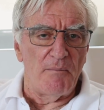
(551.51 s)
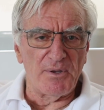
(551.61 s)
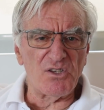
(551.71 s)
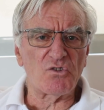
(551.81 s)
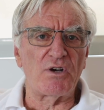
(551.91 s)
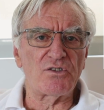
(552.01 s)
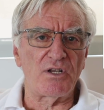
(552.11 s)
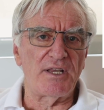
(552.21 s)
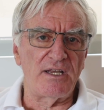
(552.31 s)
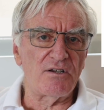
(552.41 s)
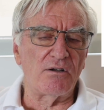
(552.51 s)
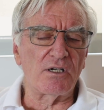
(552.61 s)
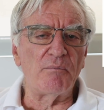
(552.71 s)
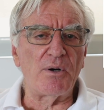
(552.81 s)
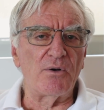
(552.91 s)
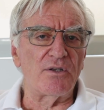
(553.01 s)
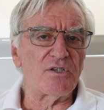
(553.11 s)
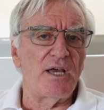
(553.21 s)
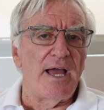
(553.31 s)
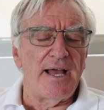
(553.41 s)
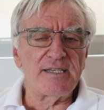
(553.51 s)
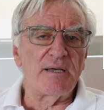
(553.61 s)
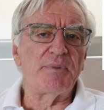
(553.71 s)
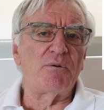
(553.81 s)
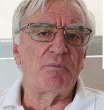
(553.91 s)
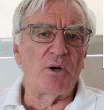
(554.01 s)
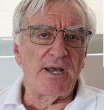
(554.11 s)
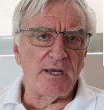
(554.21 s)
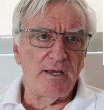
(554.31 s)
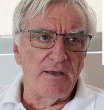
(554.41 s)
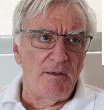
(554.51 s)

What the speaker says: but the stress on the internal components, and something would break.